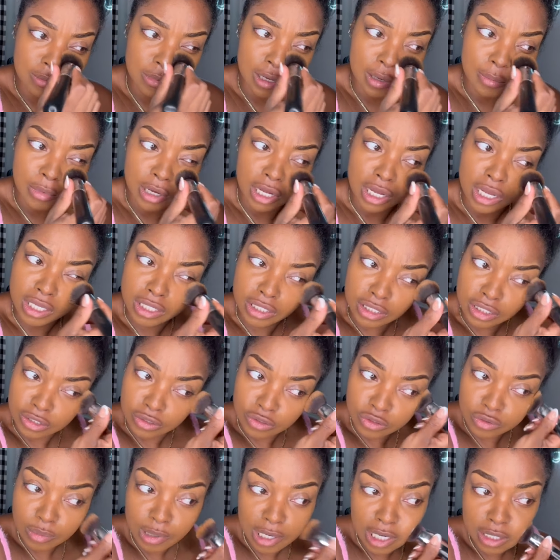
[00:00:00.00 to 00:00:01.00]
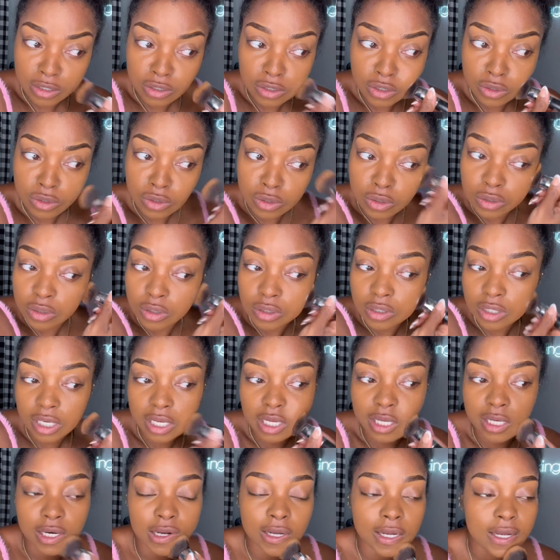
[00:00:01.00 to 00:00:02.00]
I bought a little bottle,
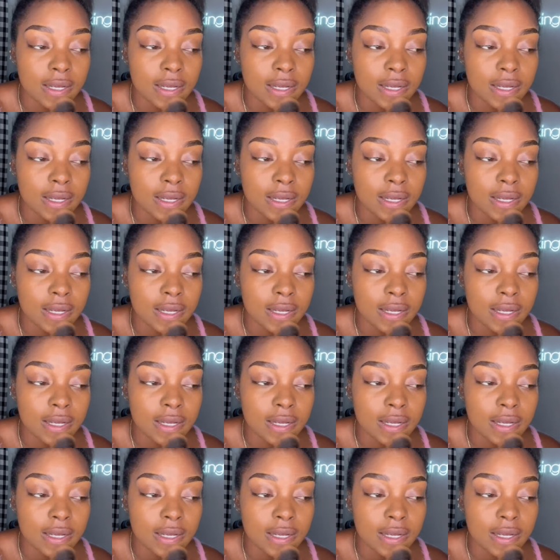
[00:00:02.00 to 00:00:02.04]
and